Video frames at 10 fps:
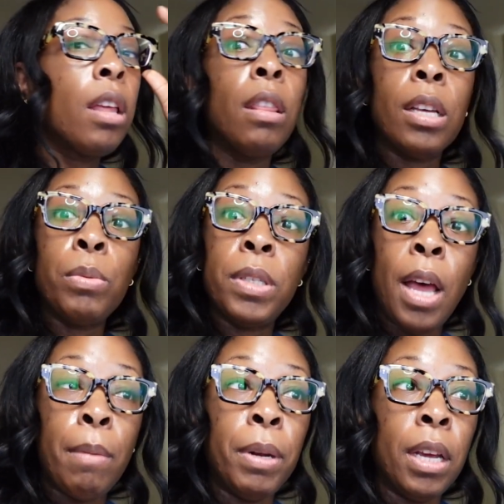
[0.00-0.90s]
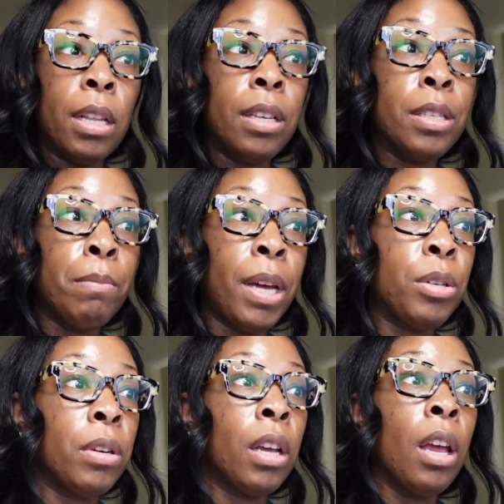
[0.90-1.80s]
That's what's happening in this
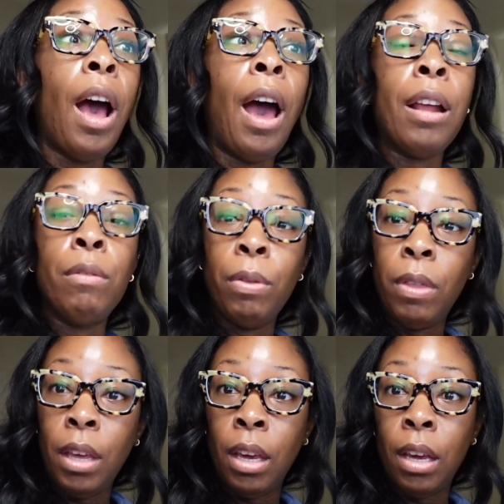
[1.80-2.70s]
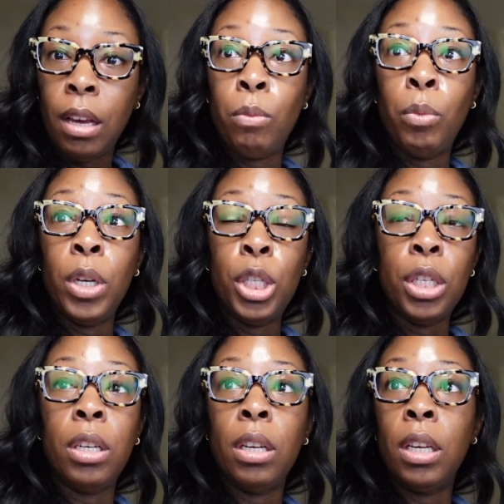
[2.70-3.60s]
metric. I don't think we
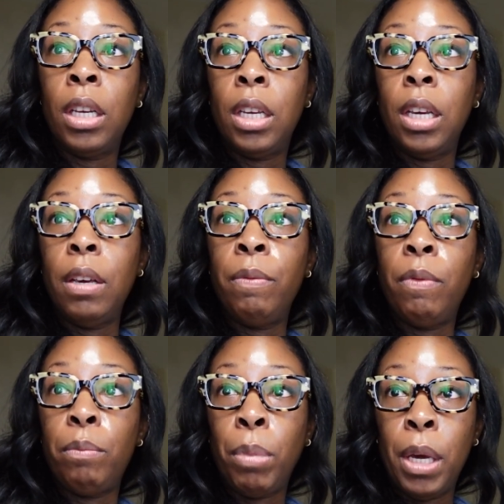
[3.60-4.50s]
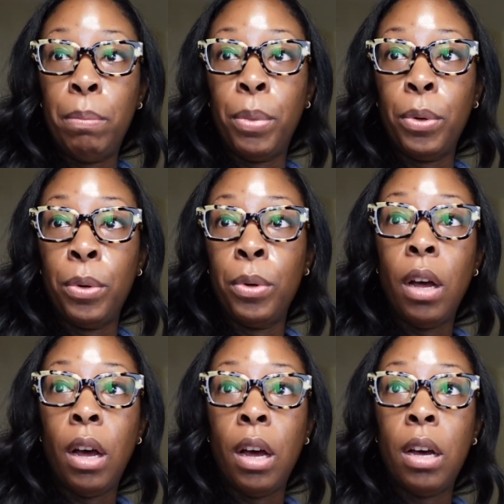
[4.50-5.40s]
should give people,
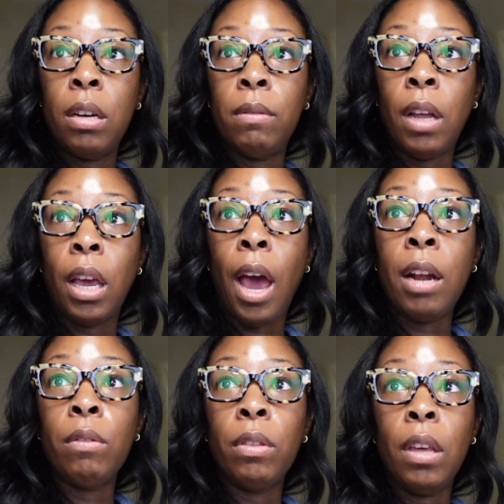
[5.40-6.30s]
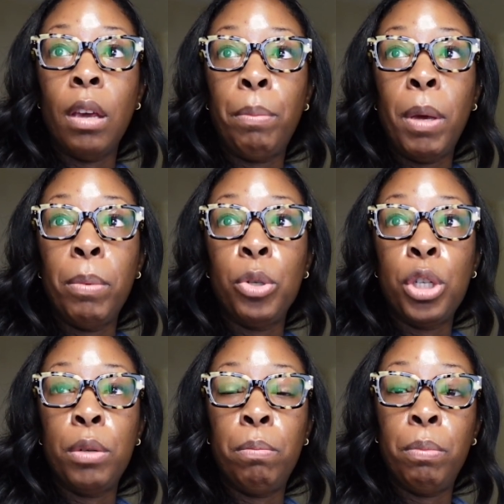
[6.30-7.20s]
I don't think people
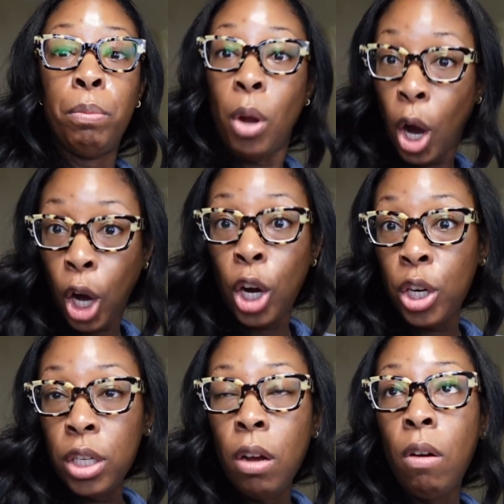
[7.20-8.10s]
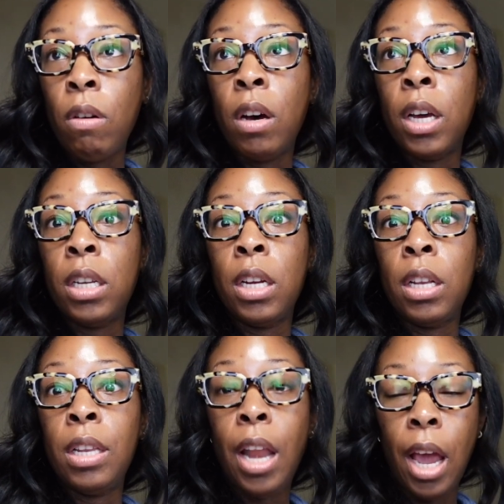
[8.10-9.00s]
should earn on
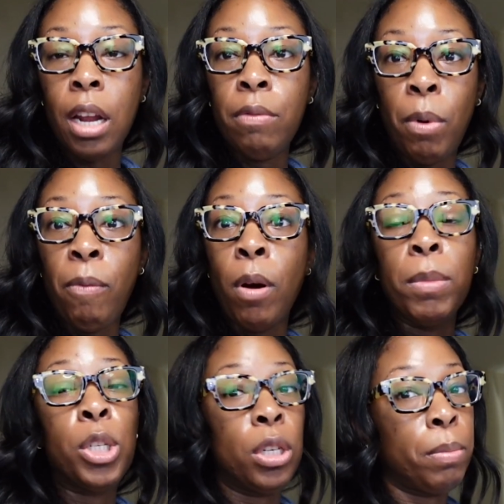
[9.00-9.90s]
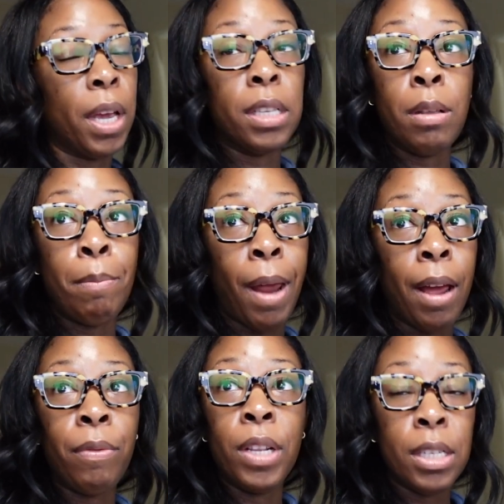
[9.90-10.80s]
negative performance just because the
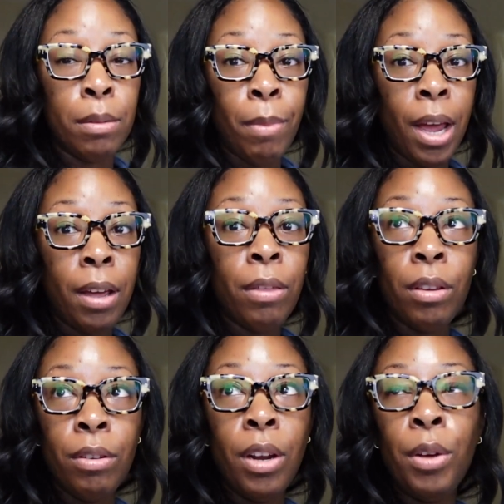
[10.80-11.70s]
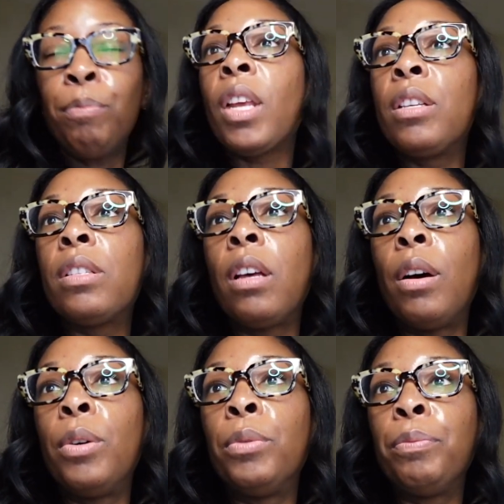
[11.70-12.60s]
math doesn't math, you know?
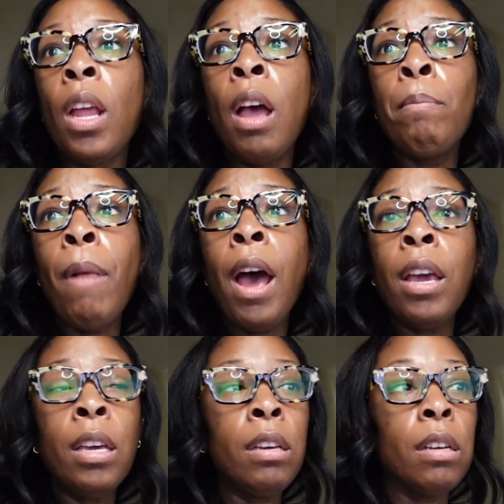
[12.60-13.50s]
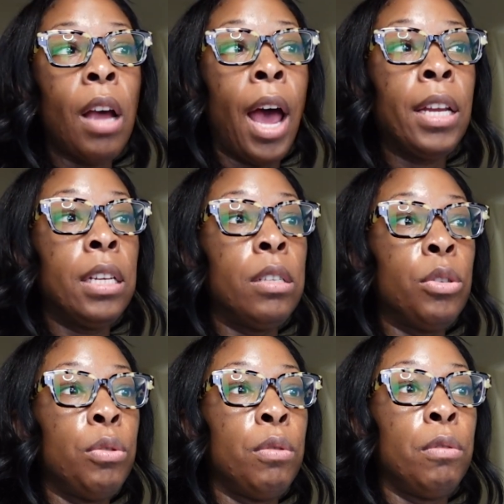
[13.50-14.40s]
So I need
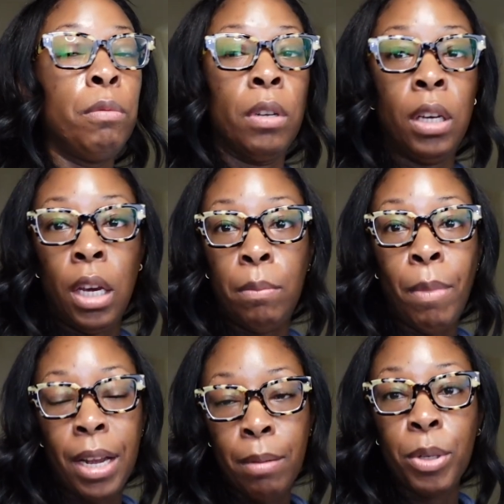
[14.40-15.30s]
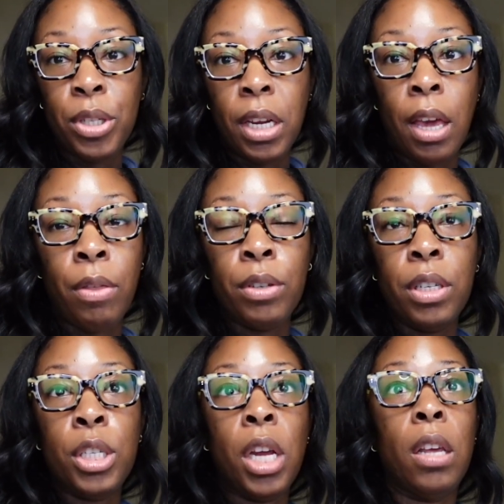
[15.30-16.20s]
to get my numbers together
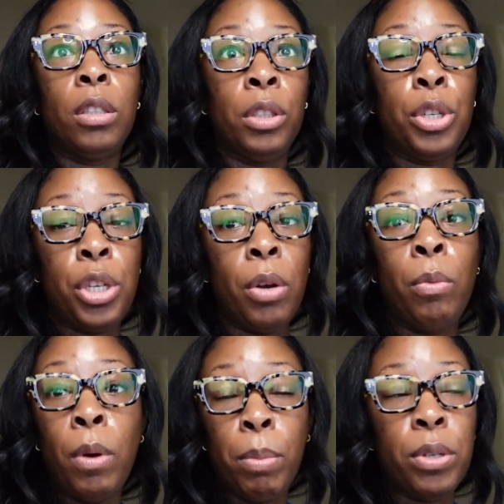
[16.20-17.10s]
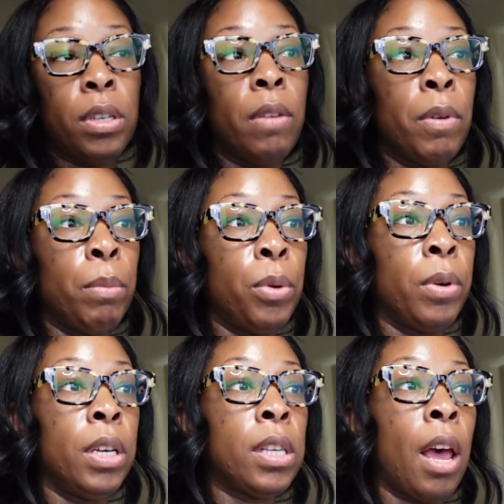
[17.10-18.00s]
to show what % of
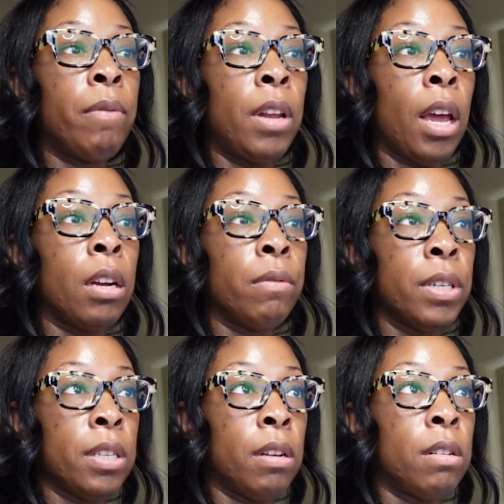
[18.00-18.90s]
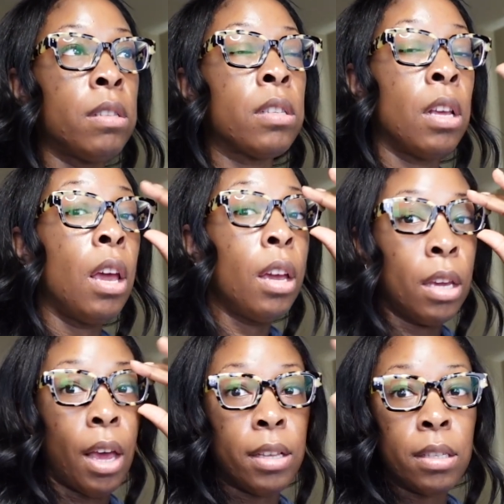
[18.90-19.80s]
employees have negative results.
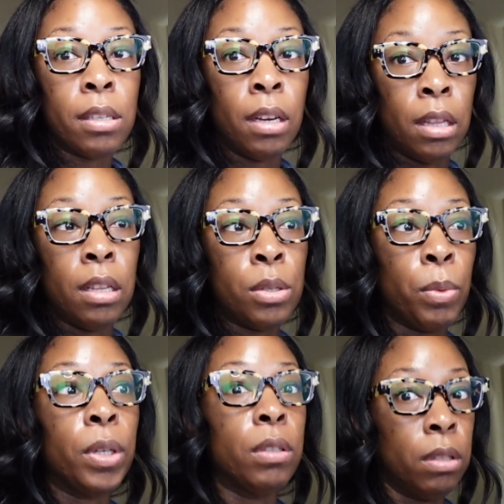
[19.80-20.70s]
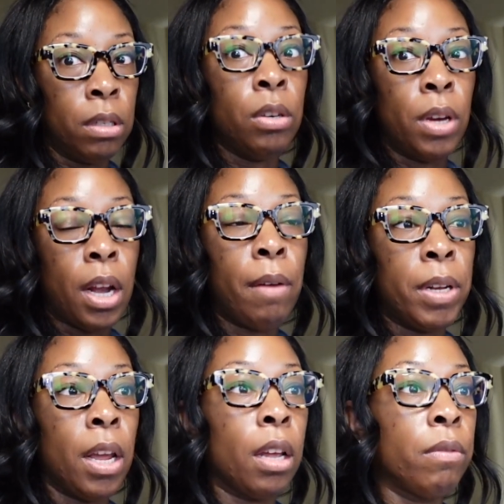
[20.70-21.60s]
Yes, in this world, you can have a
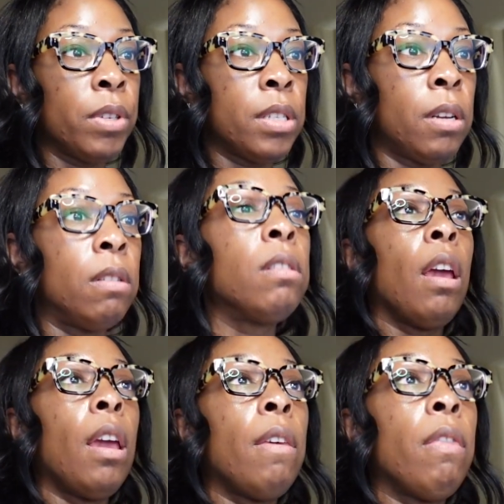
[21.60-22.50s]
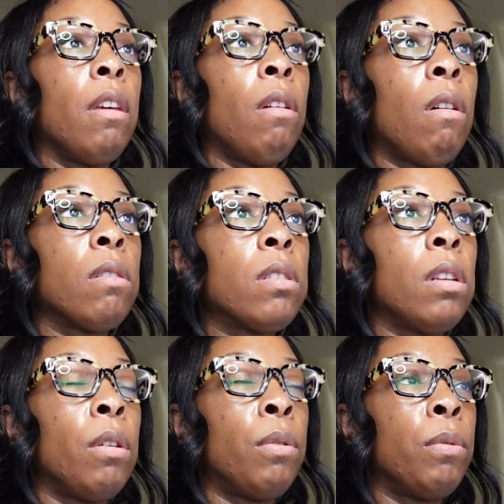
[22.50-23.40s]
negative result. And then
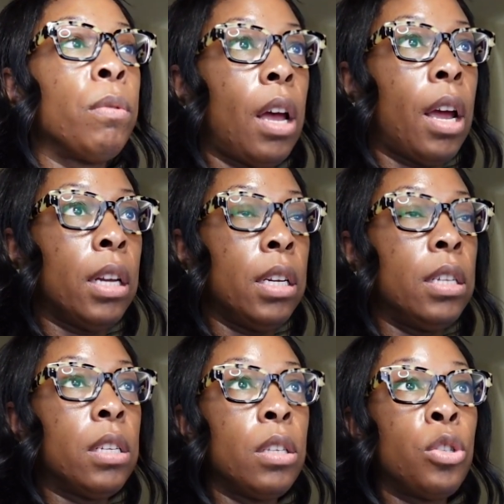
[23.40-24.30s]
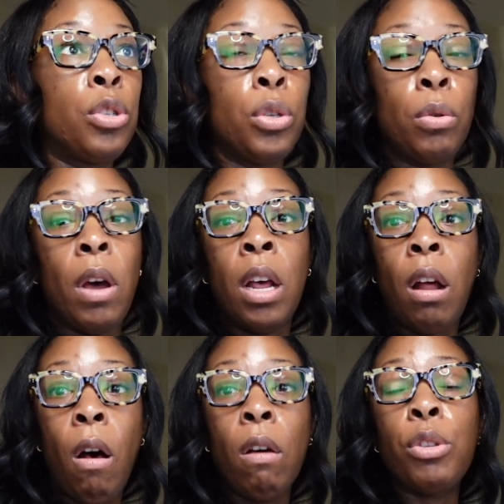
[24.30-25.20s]
also I need to do
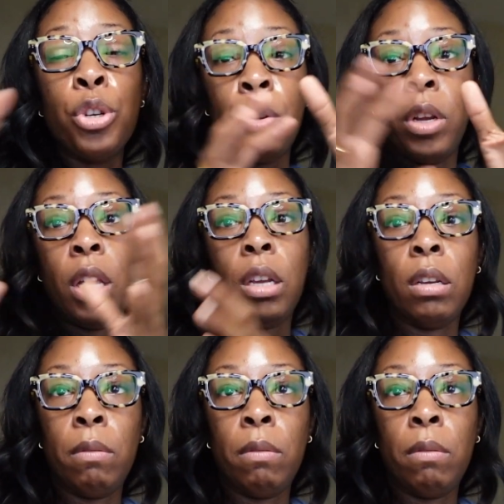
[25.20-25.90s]
an alternate